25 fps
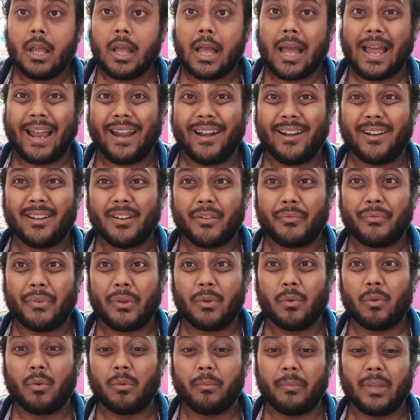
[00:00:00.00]
and a
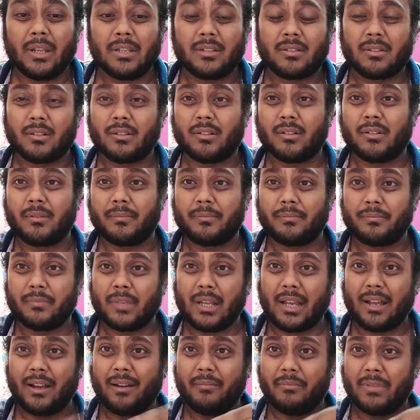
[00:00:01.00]
few means
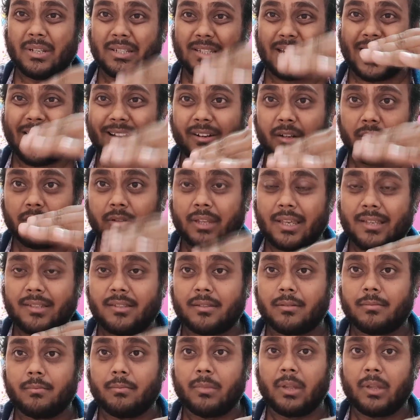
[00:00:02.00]
under this,